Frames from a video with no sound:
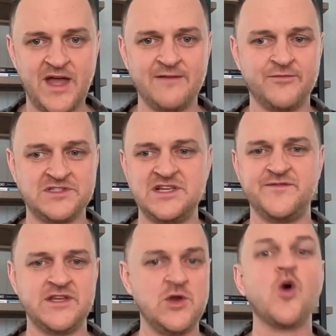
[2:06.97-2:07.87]
I've received
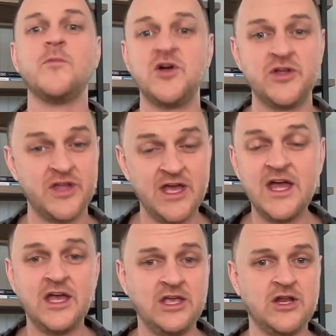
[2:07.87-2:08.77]
the normal,
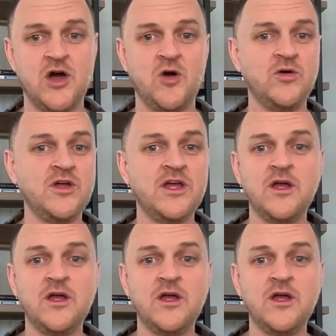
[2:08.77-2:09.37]
you know,